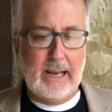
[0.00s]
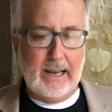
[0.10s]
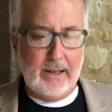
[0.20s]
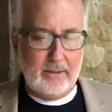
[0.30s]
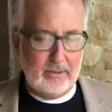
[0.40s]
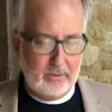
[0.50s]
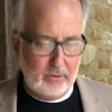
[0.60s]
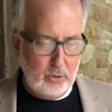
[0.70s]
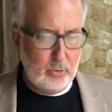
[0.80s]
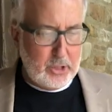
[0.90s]
as
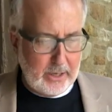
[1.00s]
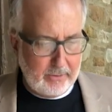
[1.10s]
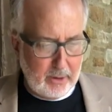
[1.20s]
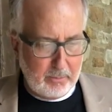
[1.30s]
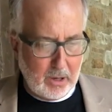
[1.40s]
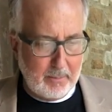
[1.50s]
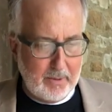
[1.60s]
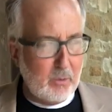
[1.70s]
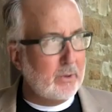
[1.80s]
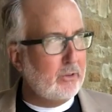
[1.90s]
new chair of the
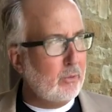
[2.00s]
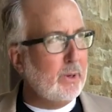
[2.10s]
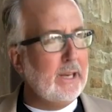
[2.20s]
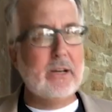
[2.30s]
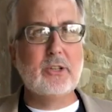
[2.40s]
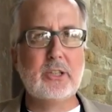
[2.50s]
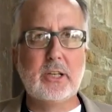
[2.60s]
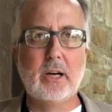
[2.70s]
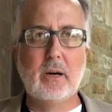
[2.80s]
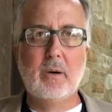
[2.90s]
department was 3 years
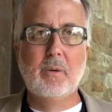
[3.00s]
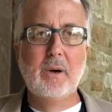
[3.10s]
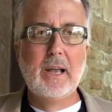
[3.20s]
ago.